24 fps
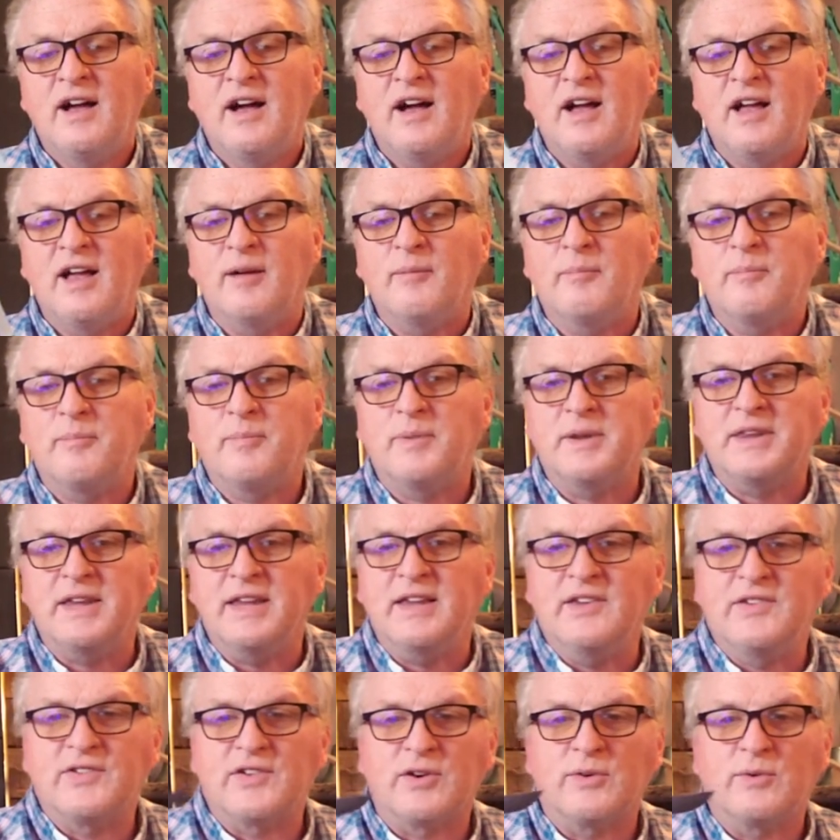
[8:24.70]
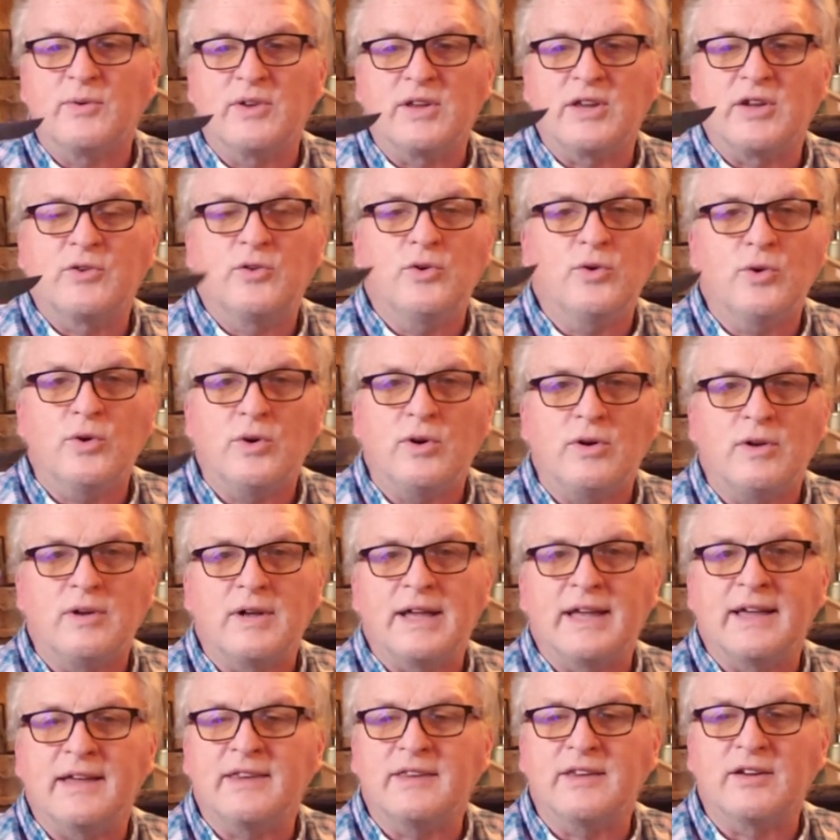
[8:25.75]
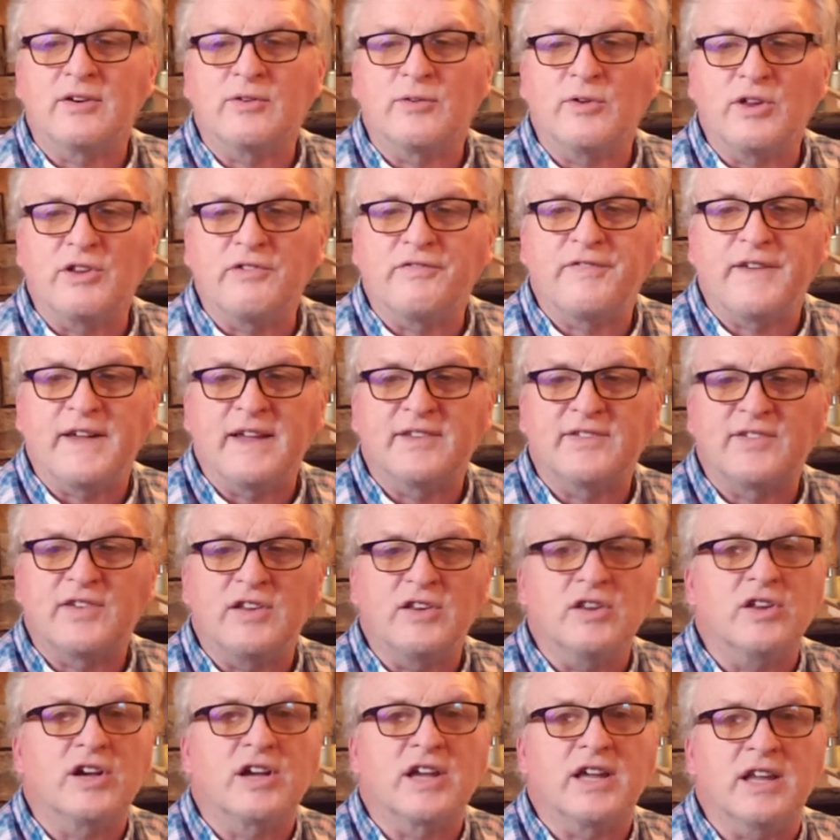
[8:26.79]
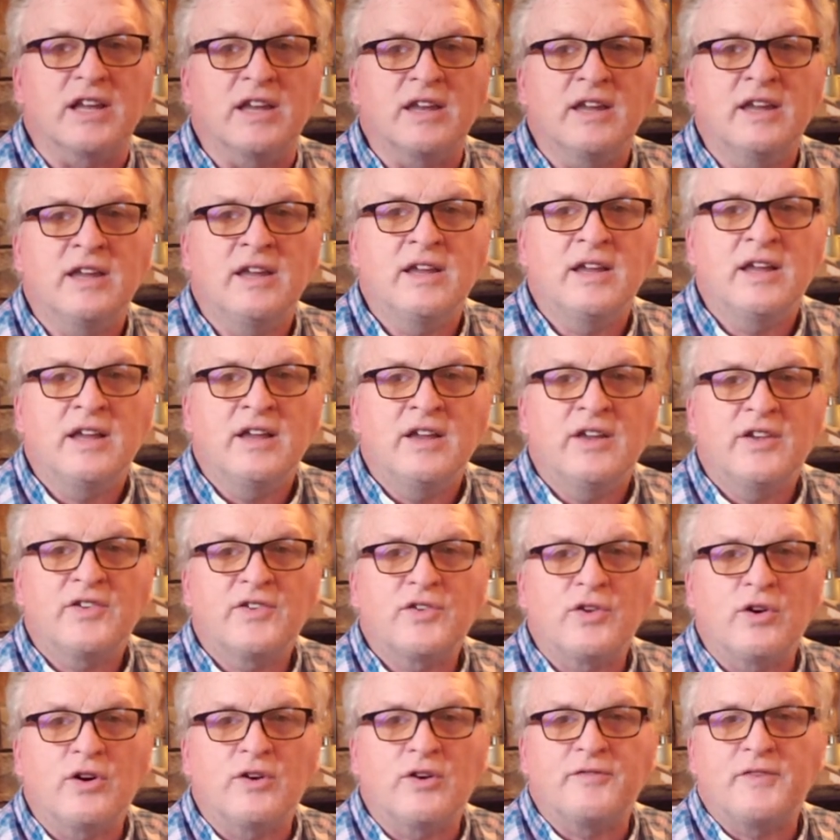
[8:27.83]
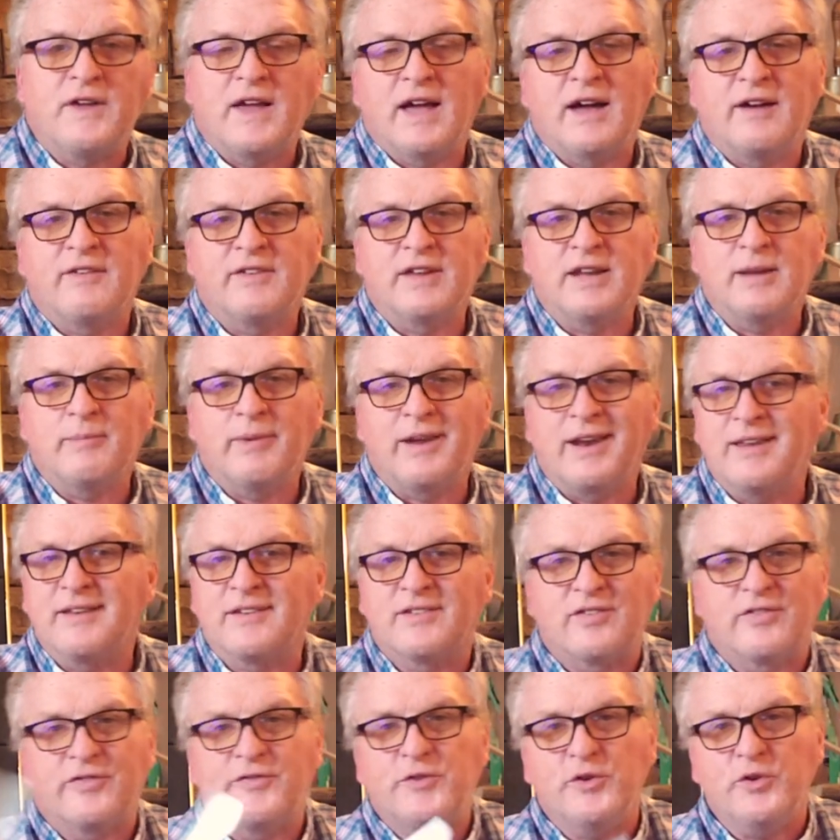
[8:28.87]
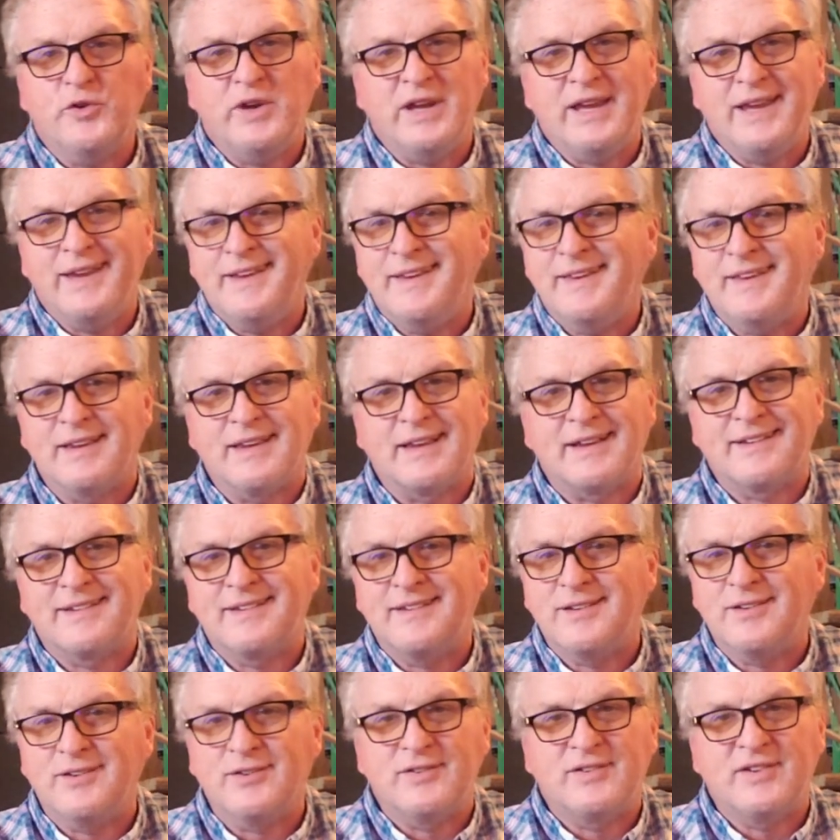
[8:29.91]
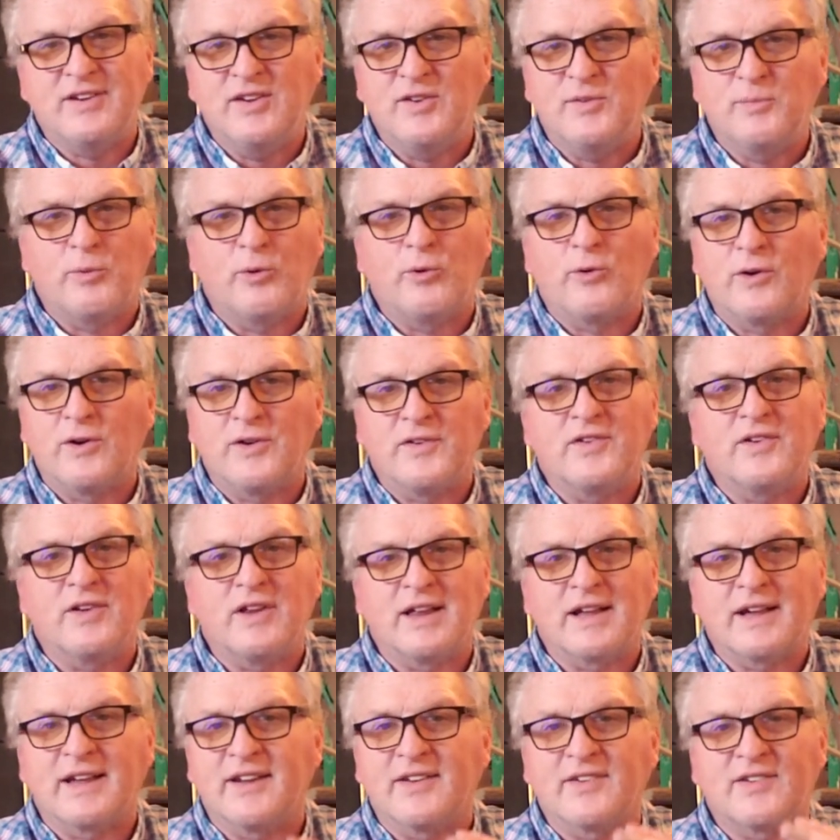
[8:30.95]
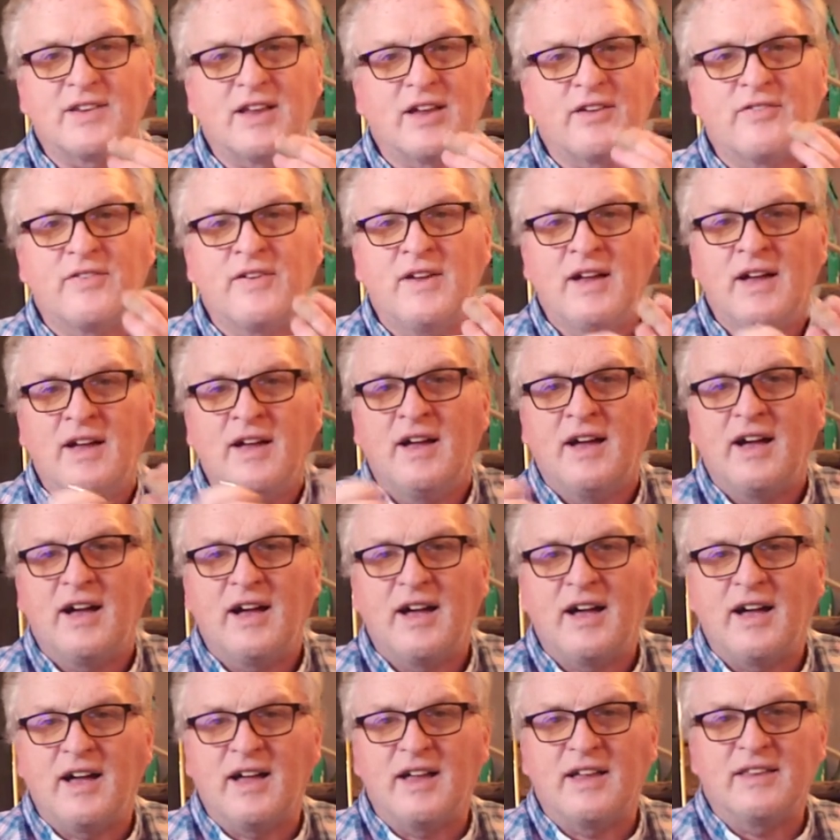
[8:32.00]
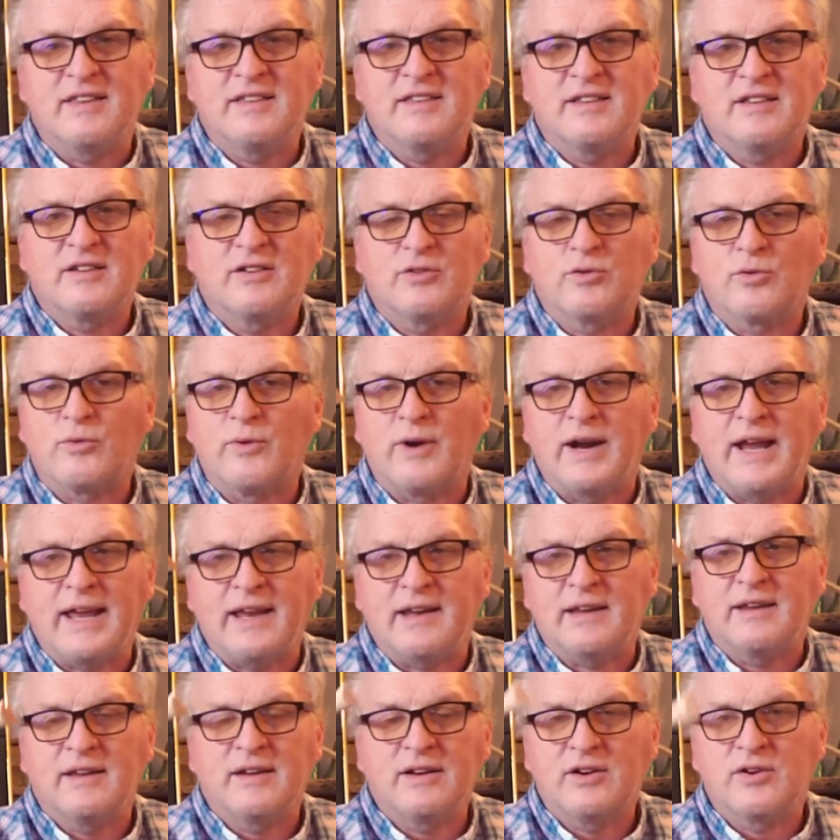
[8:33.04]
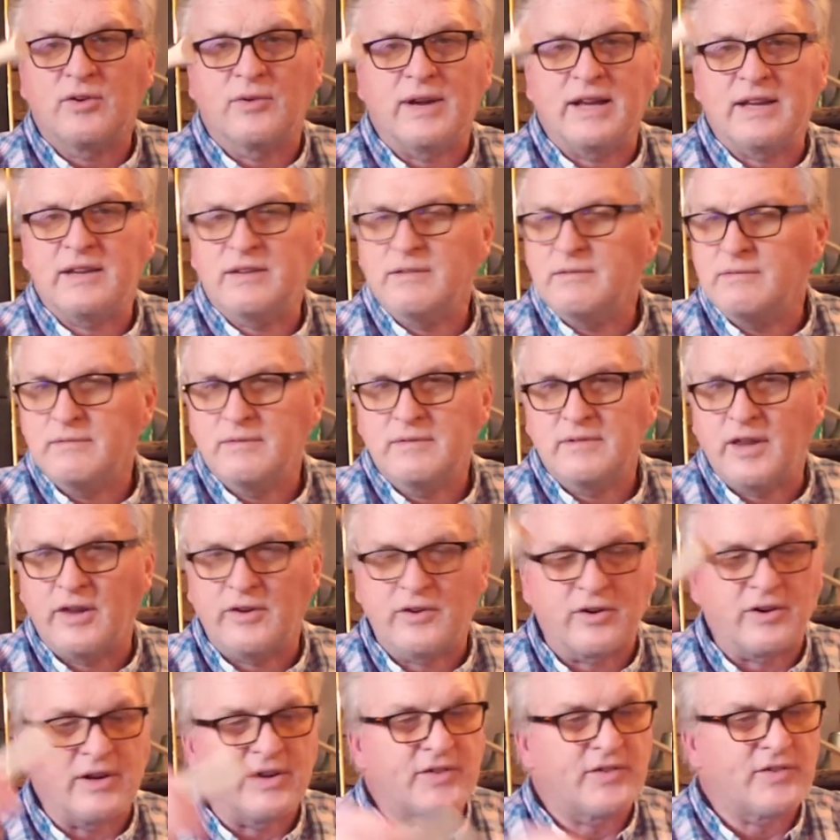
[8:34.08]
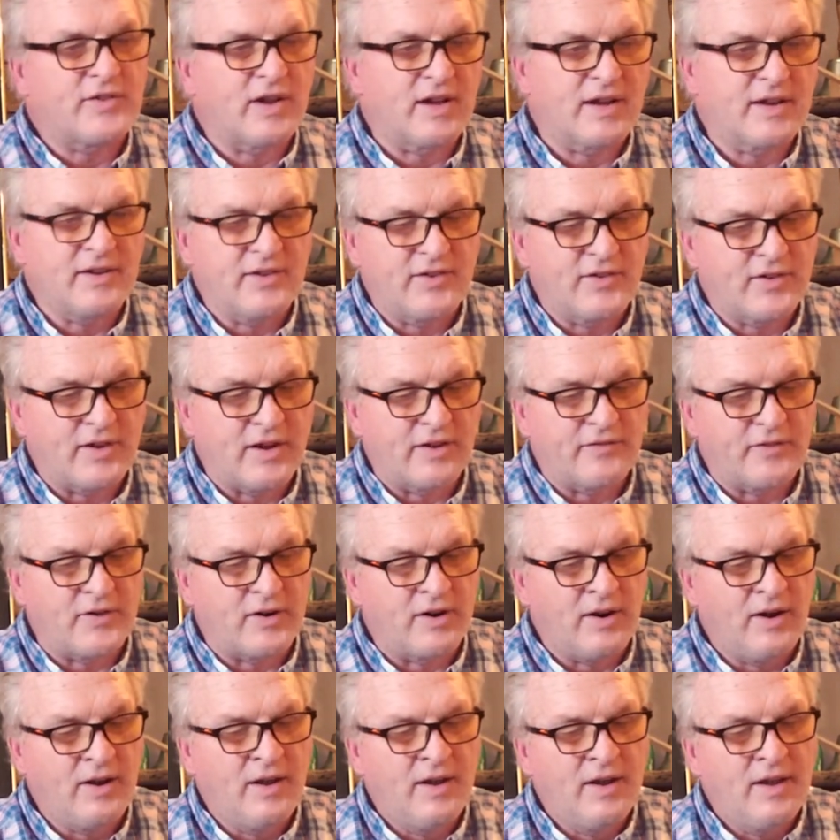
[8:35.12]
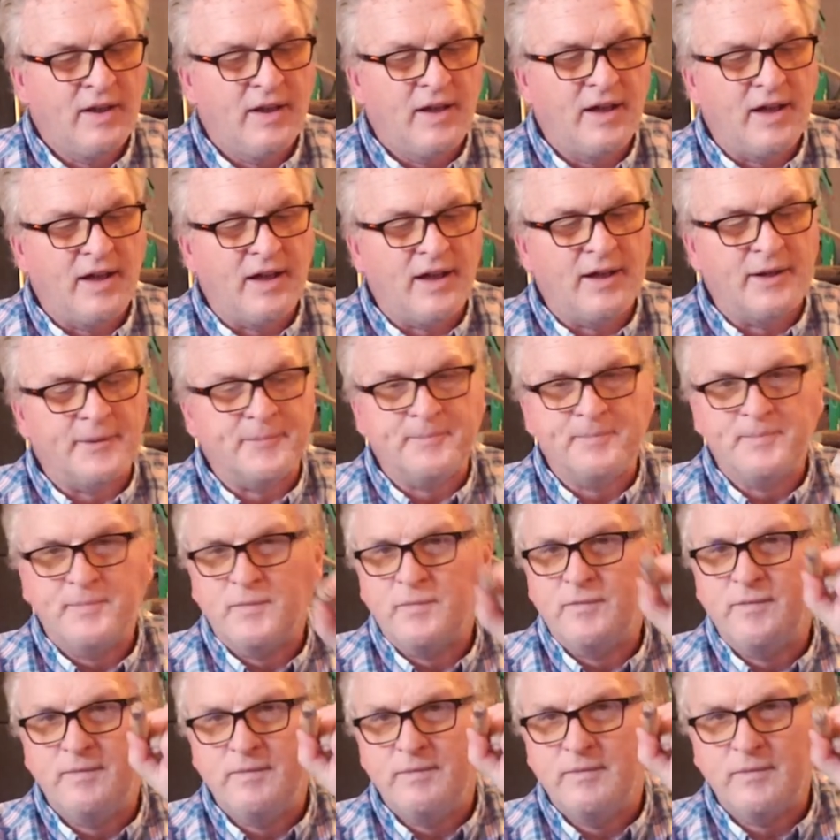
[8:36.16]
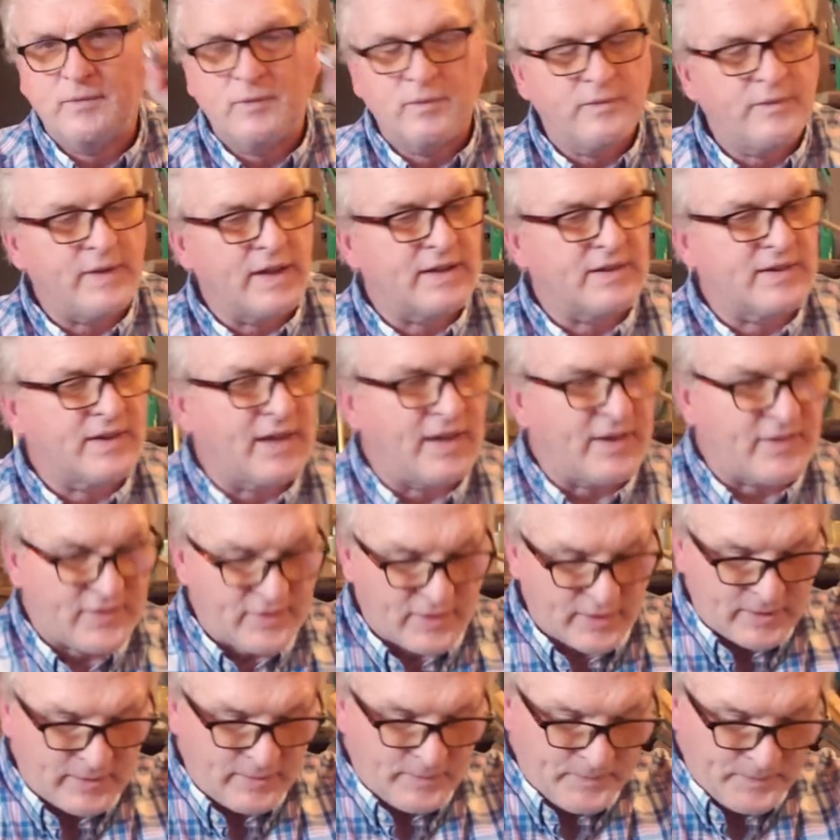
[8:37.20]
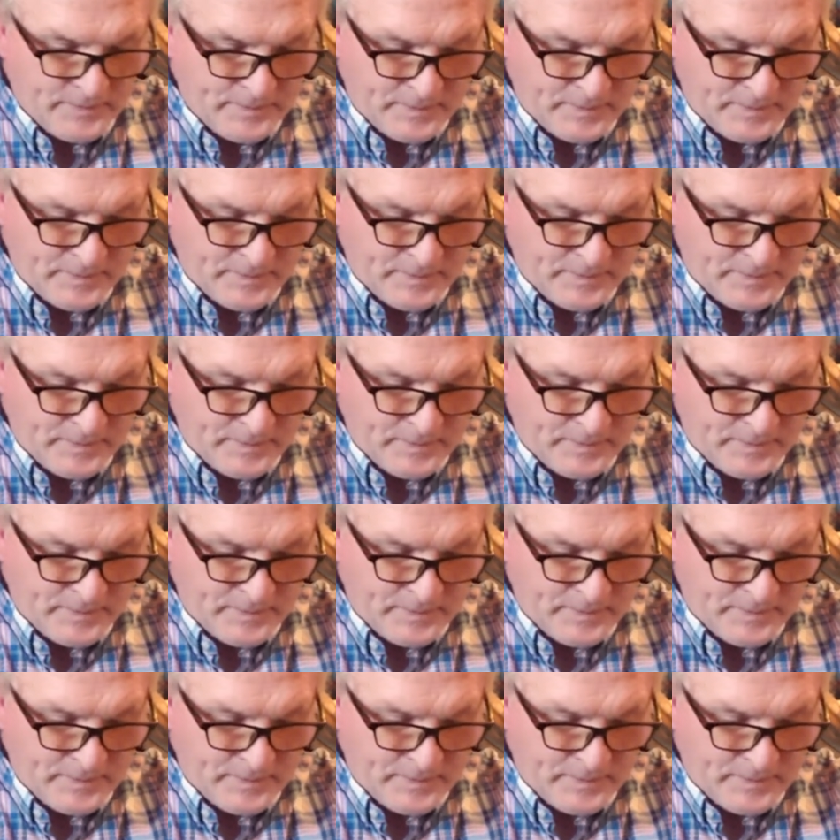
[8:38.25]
But these are really cool and they're really fancy looking. So if you have anybody that's a foodie that likes to do cheese boards and all that kind of stuff, great, great, another great stocking stuffer. Fantastic.